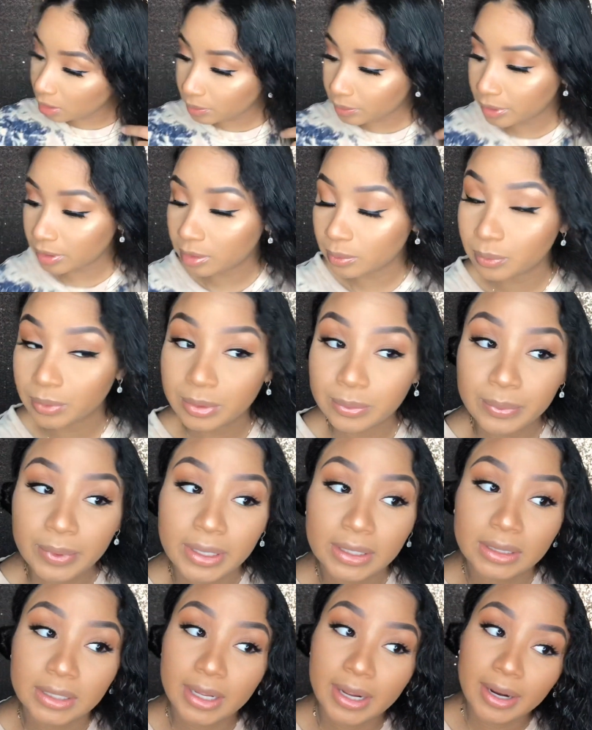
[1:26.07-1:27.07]
So we're gonna
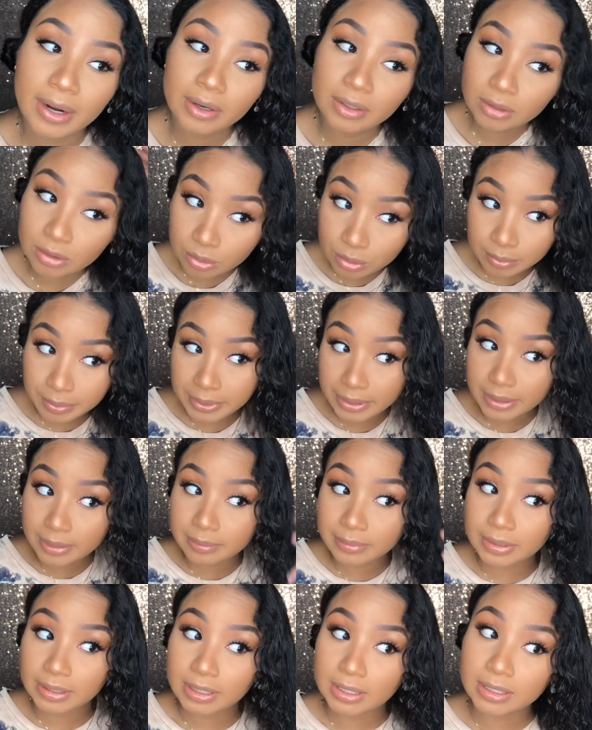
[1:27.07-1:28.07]
re-wet the hair a little
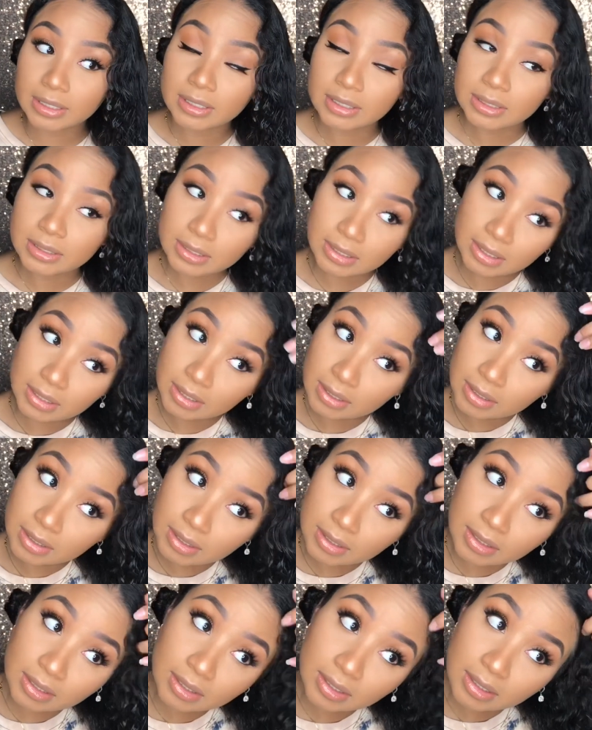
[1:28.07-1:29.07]
bit because
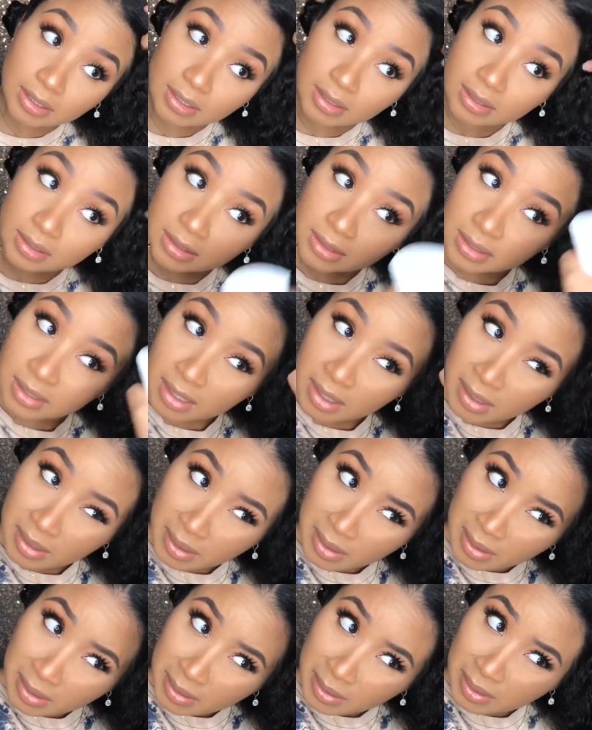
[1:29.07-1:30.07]
it's
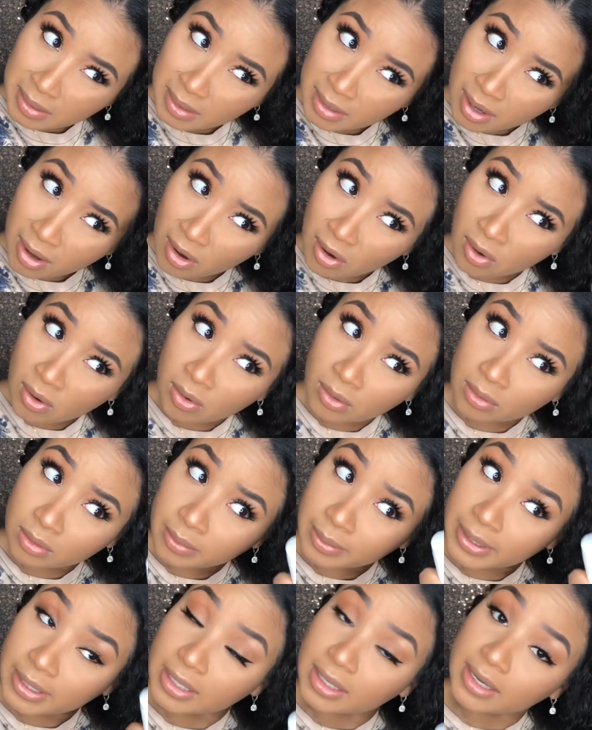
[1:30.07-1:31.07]
not all
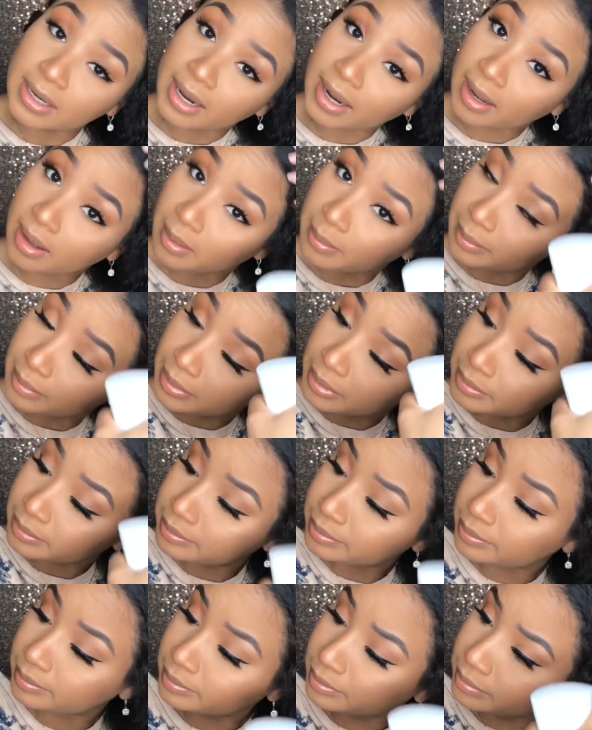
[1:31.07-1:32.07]
the way damp.
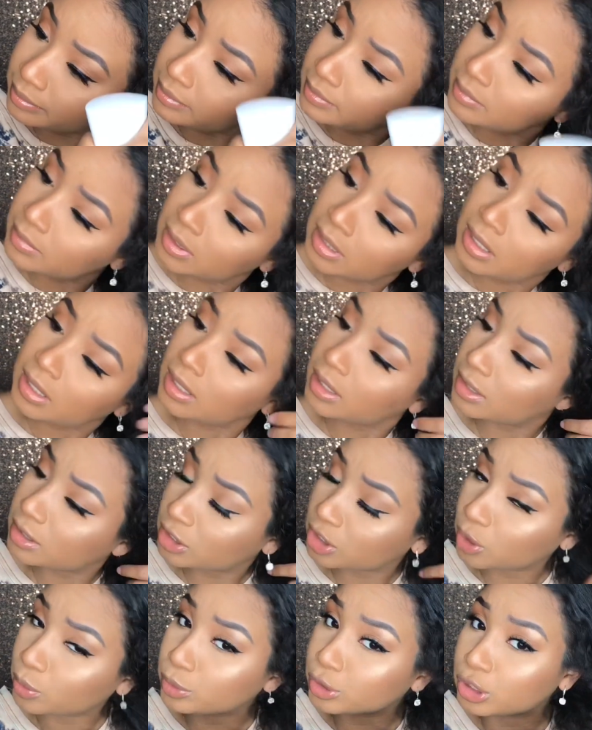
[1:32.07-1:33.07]

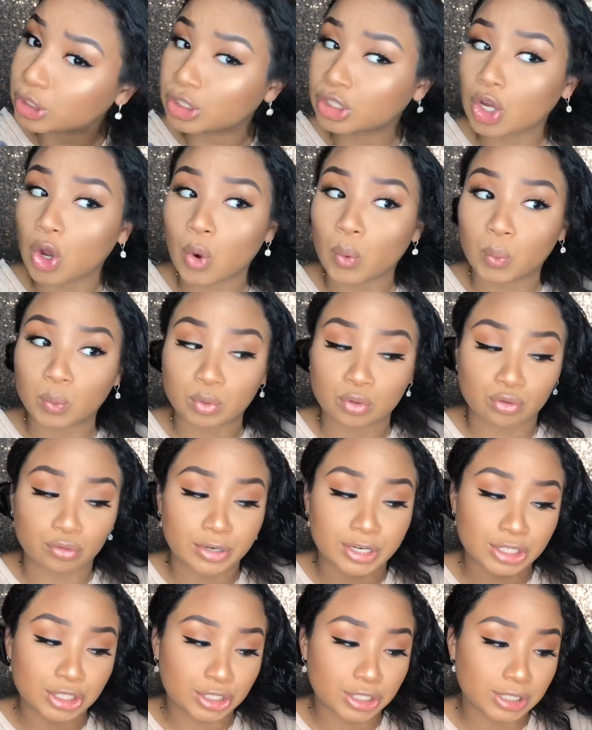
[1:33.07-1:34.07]
So we're just gonna
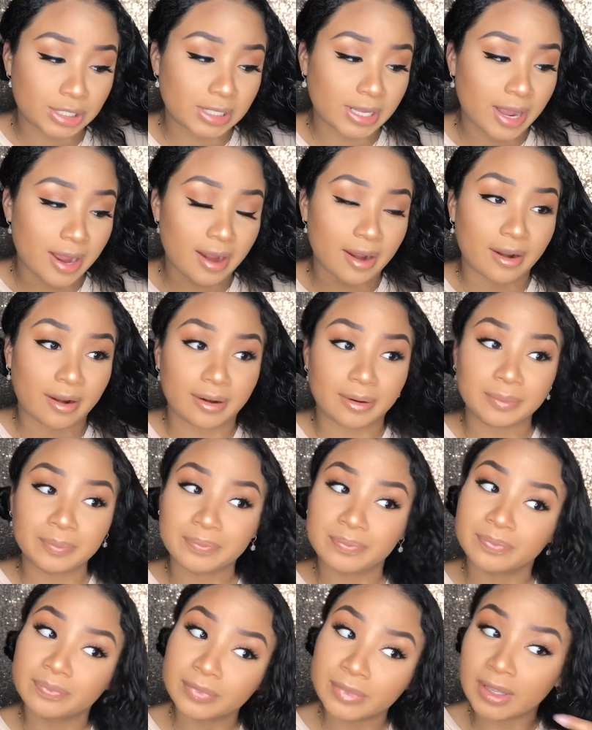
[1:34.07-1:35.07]
drench this hair
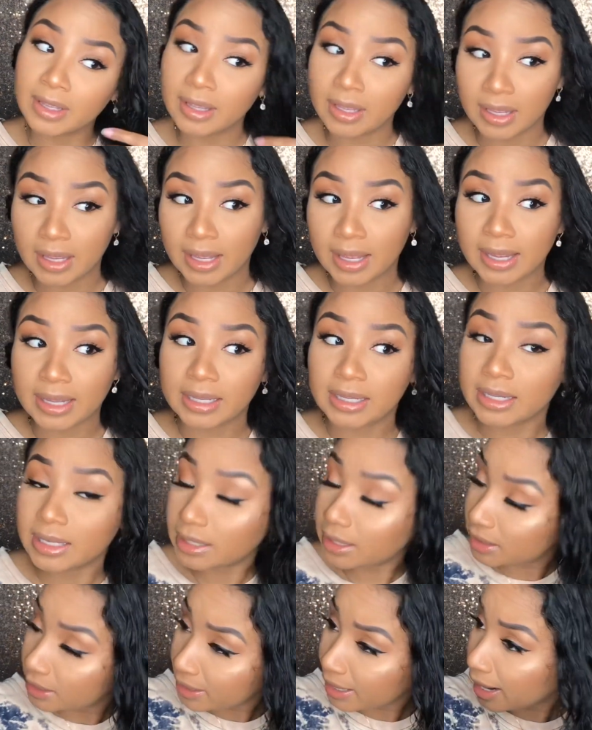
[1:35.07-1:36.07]
and
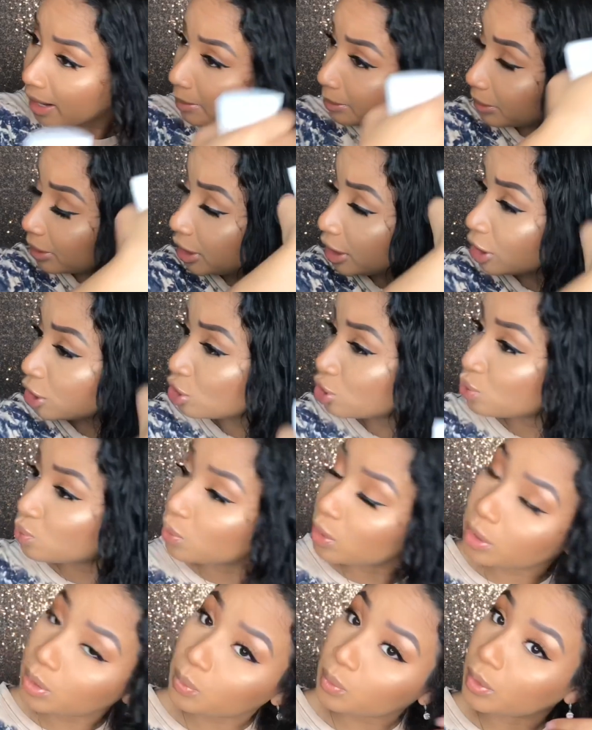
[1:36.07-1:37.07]
get it damp, because
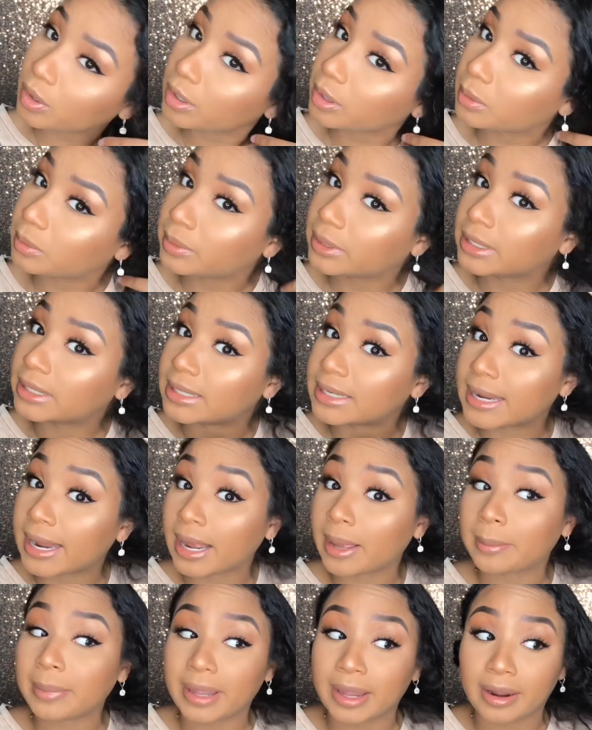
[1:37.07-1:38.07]
you want to work with
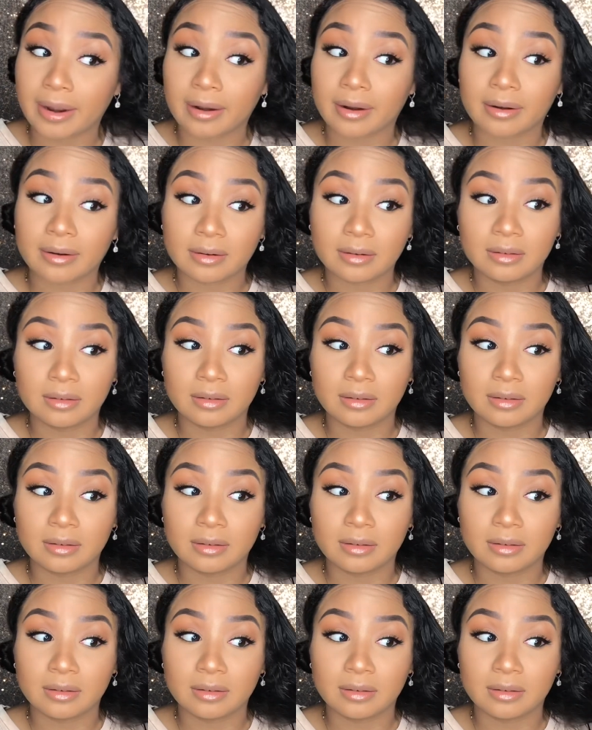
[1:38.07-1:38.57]
damp hair.